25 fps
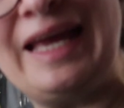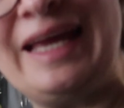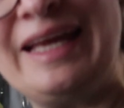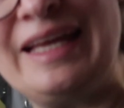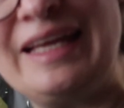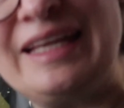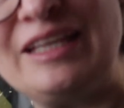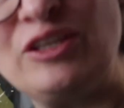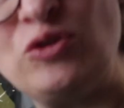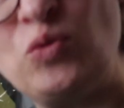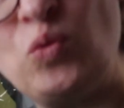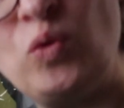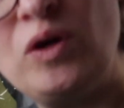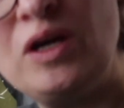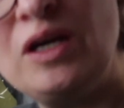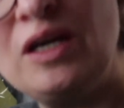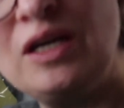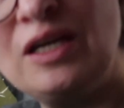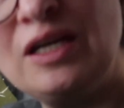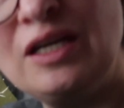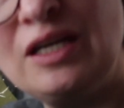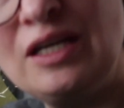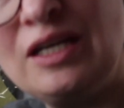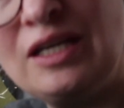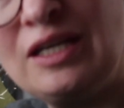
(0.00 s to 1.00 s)
It
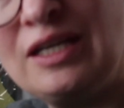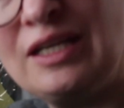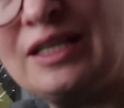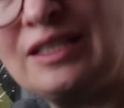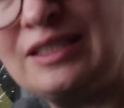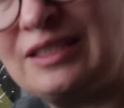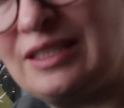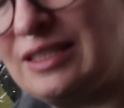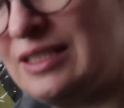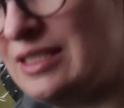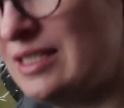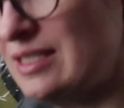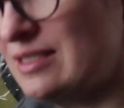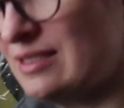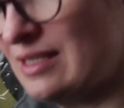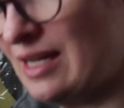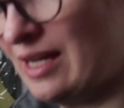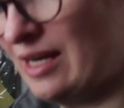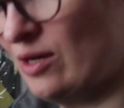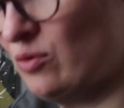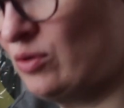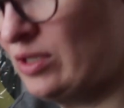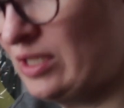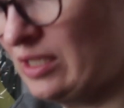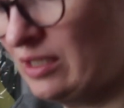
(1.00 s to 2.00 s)
worked. It needs
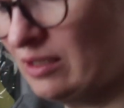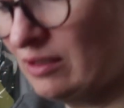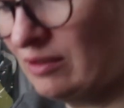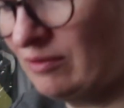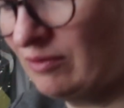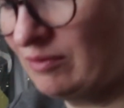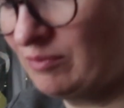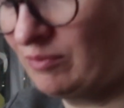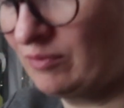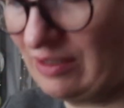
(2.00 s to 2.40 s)
ironing,